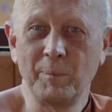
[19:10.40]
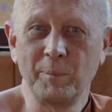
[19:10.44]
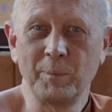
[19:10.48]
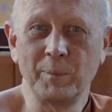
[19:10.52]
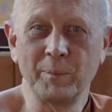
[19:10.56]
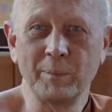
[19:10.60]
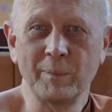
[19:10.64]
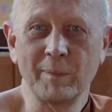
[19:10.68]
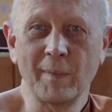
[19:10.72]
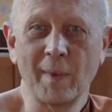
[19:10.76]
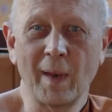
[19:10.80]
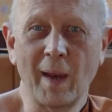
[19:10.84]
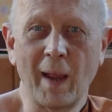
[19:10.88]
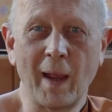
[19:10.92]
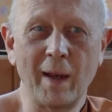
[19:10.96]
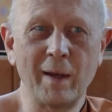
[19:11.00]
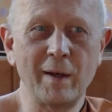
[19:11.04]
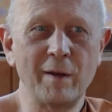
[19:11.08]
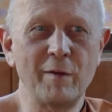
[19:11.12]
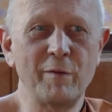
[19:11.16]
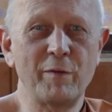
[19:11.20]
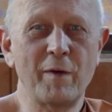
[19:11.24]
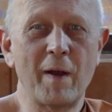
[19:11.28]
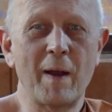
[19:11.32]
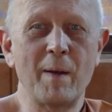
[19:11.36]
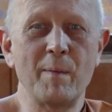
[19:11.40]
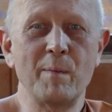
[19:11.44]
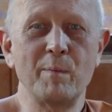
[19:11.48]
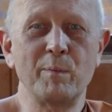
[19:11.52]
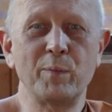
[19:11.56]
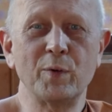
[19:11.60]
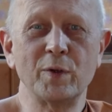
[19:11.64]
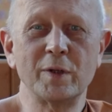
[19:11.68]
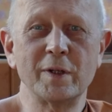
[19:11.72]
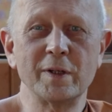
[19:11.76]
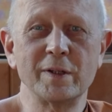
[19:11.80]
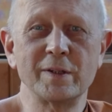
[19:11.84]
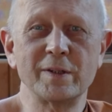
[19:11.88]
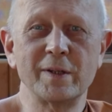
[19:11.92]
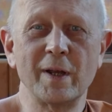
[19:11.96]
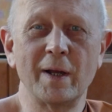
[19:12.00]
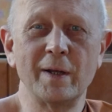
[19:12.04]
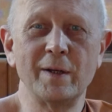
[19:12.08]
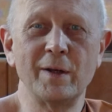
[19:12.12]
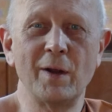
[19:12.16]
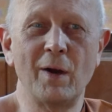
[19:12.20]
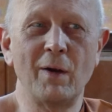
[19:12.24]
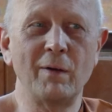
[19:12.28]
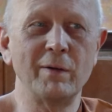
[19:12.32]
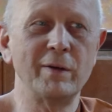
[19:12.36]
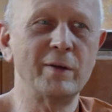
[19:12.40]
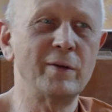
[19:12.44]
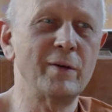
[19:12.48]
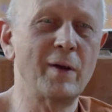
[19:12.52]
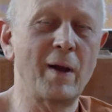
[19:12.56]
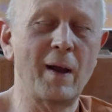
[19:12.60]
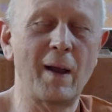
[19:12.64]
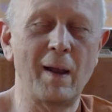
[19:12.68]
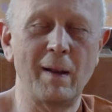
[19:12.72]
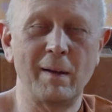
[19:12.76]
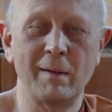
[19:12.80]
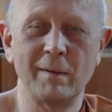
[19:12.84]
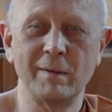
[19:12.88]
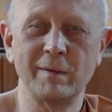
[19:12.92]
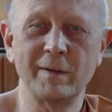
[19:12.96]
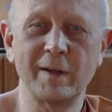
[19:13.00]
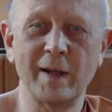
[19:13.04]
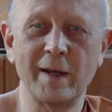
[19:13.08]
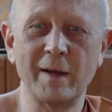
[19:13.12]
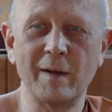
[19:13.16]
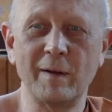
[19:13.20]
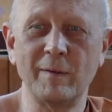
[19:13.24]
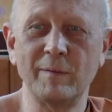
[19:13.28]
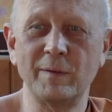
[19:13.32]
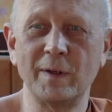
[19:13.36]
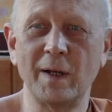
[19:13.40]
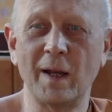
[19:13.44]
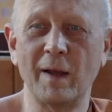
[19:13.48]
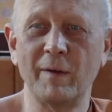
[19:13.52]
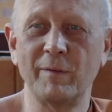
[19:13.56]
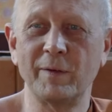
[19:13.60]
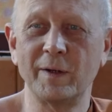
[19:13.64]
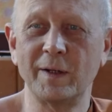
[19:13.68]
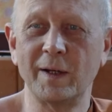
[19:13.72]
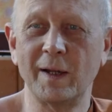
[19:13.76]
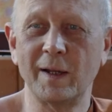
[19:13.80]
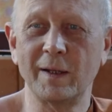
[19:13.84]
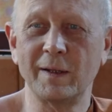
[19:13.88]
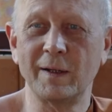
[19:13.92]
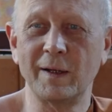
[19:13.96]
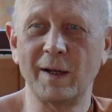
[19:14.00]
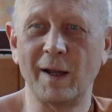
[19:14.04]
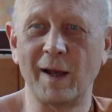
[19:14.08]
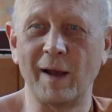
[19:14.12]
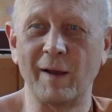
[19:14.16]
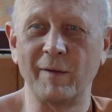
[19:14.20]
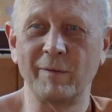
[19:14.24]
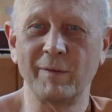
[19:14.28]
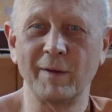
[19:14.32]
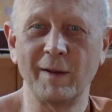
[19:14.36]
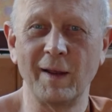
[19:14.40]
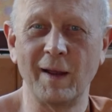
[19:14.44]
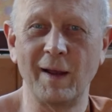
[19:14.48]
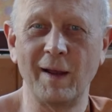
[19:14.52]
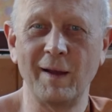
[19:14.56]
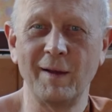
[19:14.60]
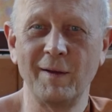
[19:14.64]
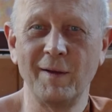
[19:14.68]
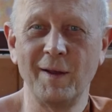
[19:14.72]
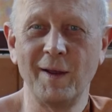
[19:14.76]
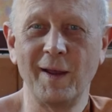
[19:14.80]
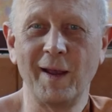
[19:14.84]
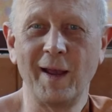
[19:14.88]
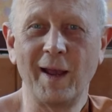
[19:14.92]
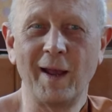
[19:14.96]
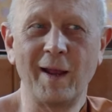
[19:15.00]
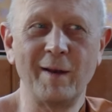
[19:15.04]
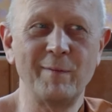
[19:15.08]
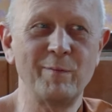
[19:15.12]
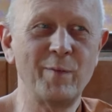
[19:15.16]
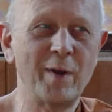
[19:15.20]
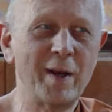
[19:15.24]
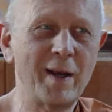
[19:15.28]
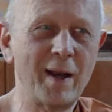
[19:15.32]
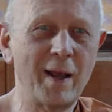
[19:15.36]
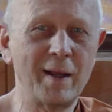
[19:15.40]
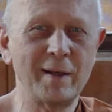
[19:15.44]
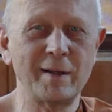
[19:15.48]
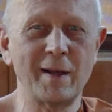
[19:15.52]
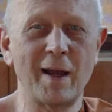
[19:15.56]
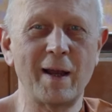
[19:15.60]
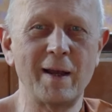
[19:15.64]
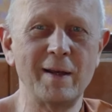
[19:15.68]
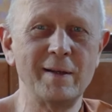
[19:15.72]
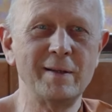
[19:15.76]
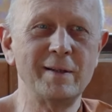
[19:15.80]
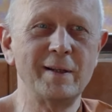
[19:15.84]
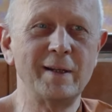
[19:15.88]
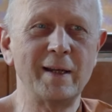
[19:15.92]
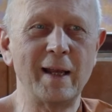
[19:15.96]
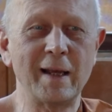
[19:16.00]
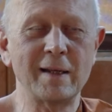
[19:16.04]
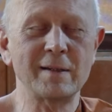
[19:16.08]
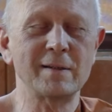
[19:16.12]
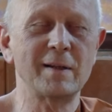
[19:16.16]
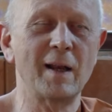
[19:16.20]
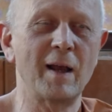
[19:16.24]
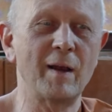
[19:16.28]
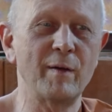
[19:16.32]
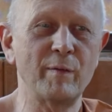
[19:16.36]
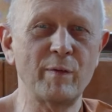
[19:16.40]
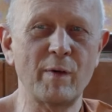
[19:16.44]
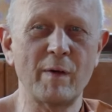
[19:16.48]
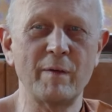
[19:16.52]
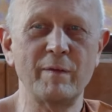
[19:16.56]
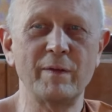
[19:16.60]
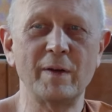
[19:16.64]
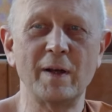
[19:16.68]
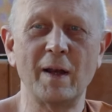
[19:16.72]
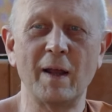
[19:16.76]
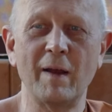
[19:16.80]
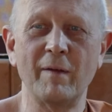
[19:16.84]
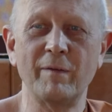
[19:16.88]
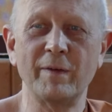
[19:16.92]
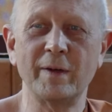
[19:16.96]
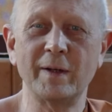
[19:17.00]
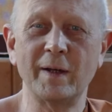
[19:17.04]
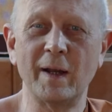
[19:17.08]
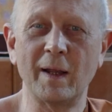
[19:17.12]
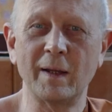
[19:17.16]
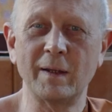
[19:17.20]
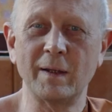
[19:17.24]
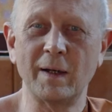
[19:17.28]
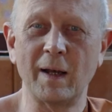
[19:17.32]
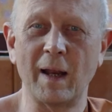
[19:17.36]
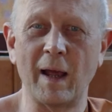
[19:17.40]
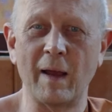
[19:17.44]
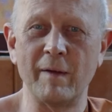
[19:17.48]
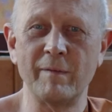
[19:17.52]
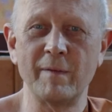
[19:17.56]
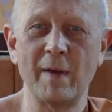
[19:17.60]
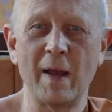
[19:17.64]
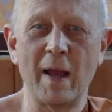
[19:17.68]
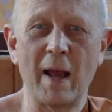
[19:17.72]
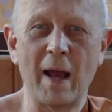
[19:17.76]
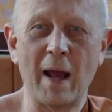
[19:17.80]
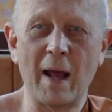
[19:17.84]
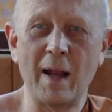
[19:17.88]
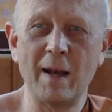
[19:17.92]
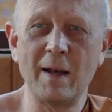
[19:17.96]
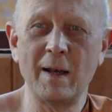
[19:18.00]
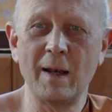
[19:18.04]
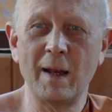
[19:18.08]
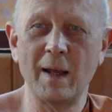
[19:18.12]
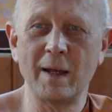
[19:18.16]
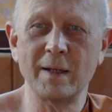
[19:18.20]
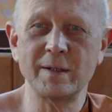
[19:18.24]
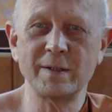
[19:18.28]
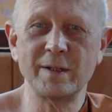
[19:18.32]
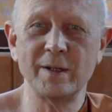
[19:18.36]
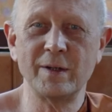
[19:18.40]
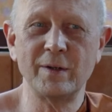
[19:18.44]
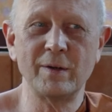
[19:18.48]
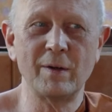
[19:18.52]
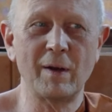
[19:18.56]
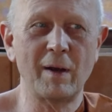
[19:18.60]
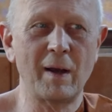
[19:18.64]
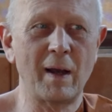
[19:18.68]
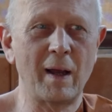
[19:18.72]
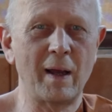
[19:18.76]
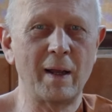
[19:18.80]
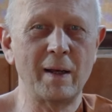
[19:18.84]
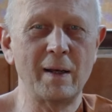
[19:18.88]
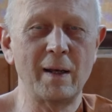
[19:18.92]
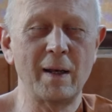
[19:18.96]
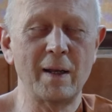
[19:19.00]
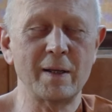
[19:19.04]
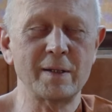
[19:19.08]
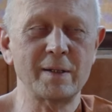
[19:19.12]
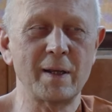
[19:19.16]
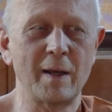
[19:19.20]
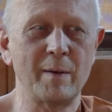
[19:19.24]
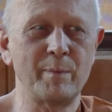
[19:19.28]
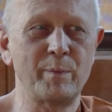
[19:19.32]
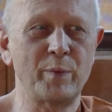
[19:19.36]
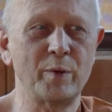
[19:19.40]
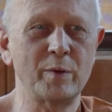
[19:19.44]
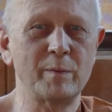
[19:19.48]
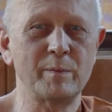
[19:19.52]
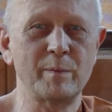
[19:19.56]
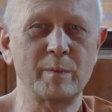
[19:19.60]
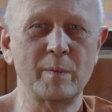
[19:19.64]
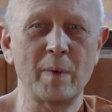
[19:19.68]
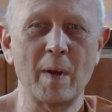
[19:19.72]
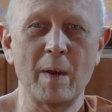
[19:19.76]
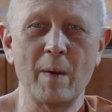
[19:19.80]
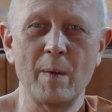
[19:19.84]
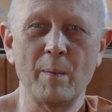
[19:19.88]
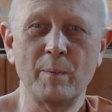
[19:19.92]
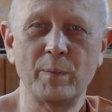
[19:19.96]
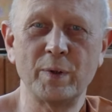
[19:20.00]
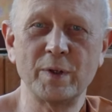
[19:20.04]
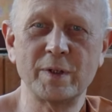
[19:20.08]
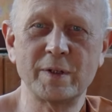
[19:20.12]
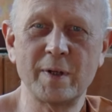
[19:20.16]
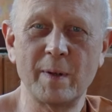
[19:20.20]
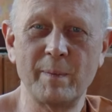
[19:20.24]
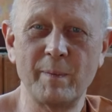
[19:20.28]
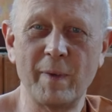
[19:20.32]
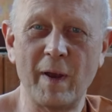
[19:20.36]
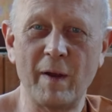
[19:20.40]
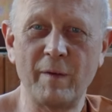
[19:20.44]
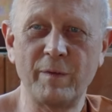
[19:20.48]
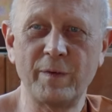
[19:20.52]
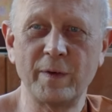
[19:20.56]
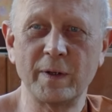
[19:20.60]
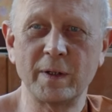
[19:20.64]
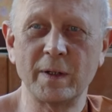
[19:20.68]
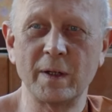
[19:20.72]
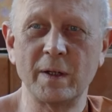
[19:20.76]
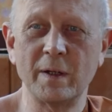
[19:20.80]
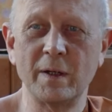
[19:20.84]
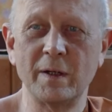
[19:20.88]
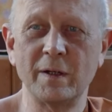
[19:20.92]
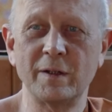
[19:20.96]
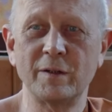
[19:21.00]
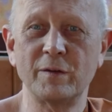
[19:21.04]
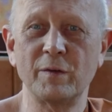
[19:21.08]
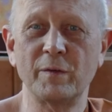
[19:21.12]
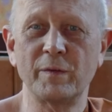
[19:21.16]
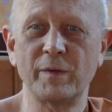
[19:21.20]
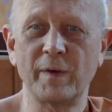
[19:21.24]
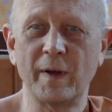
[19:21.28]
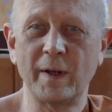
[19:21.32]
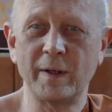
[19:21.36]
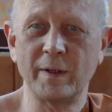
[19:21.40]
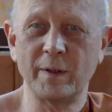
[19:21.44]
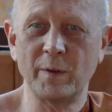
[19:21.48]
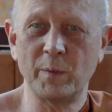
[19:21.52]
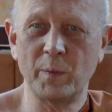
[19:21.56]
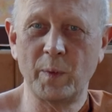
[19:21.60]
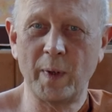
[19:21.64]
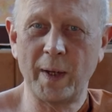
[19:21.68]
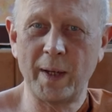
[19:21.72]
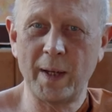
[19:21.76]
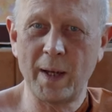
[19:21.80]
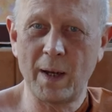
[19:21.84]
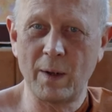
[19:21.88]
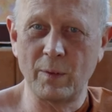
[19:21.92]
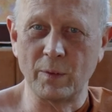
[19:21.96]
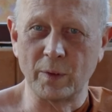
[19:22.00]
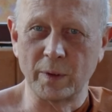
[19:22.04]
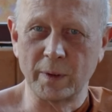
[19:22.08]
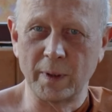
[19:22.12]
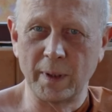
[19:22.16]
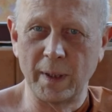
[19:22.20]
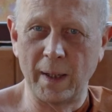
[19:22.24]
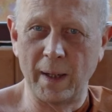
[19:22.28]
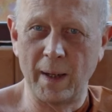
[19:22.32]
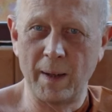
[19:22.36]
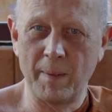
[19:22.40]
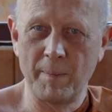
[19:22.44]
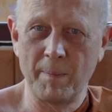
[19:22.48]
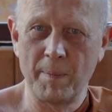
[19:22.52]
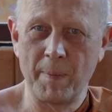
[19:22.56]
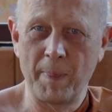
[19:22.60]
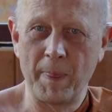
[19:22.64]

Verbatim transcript: And if I'm Buddhist, I know, you know, then I will have another life, yeah? And when I die in the next life, I will have another life. Unless, you know, unless I put, put some effort in it to find a way out, yeah?